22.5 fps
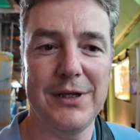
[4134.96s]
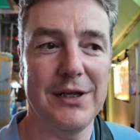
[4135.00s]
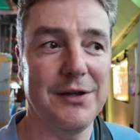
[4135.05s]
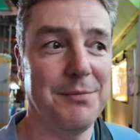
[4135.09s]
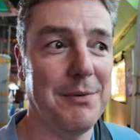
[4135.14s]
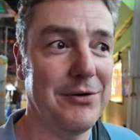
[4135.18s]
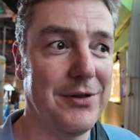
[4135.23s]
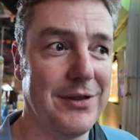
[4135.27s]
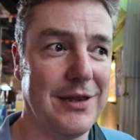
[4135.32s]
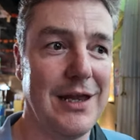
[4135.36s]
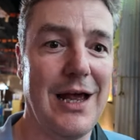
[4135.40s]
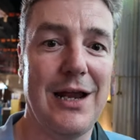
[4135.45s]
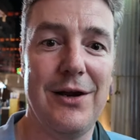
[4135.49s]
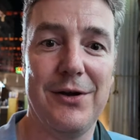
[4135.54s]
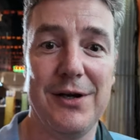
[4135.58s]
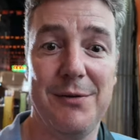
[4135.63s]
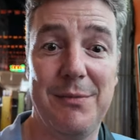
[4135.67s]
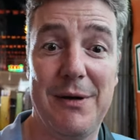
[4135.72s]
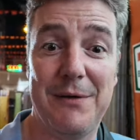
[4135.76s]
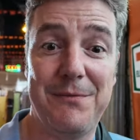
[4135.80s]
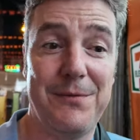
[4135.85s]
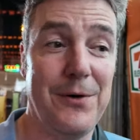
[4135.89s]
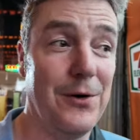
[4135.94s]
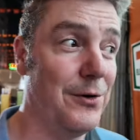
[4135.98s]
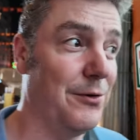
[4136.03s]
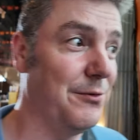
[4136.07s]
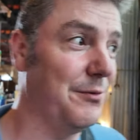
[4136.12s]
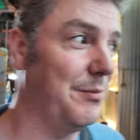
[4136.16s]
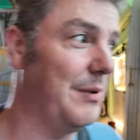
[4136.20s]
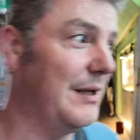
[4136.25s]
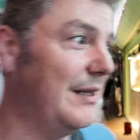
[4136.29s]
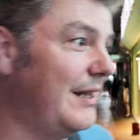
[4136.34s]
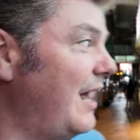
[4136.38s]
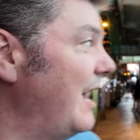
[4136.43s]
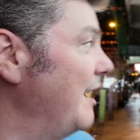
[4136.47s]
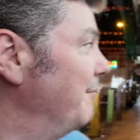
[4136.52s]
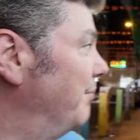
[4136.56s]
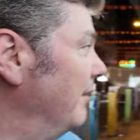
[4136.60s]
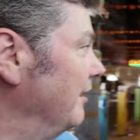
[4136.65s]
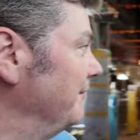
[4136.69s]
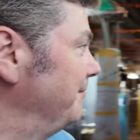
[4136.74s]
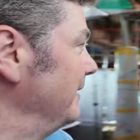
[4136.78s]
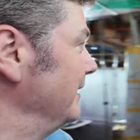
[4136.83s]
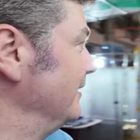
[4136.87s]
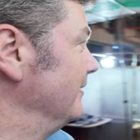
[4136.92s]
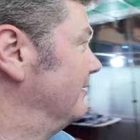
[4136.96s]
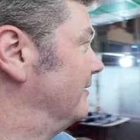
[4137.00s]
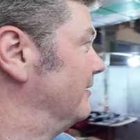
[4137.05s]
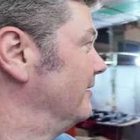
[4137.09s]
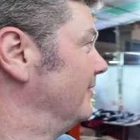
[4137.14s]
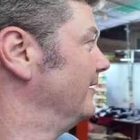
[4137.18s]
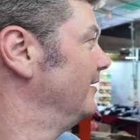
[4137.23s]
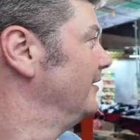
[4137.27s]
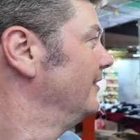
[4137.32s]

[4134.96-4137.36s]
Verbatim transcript: was just about to start looking at my phone over by there, but I think